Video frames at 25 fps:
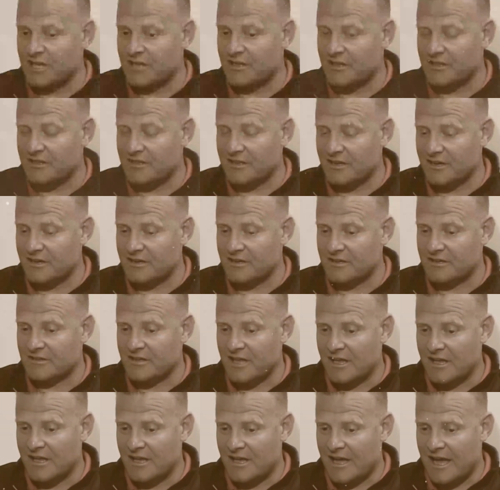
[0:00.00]

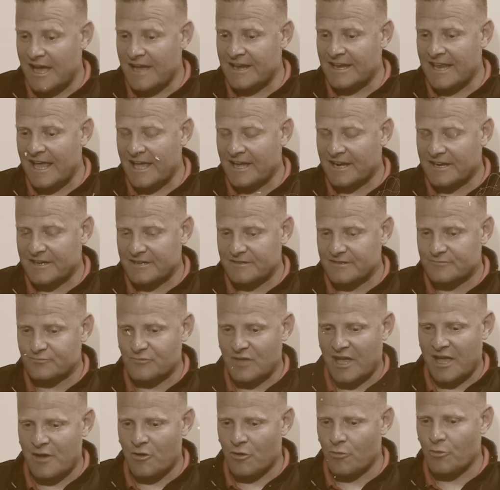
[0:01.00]
I, I like.
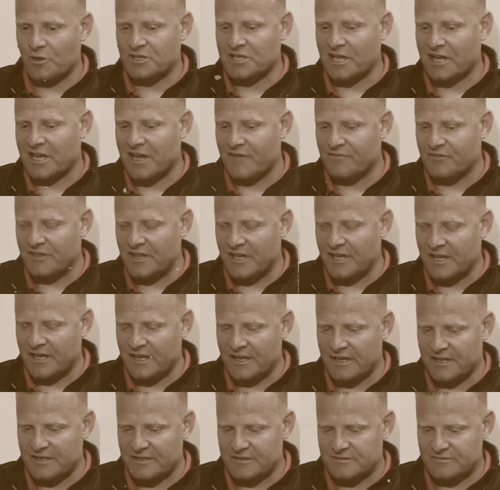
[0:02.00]
I always I have
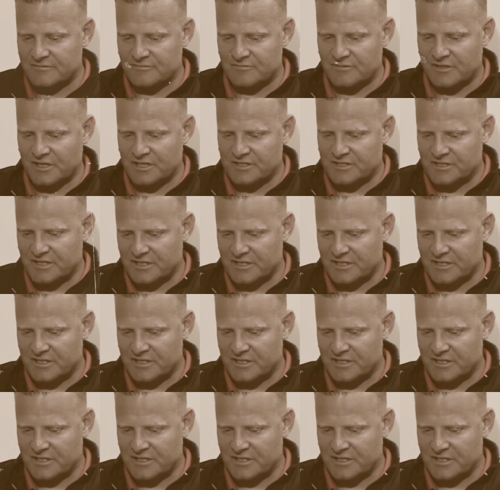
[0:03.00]
the this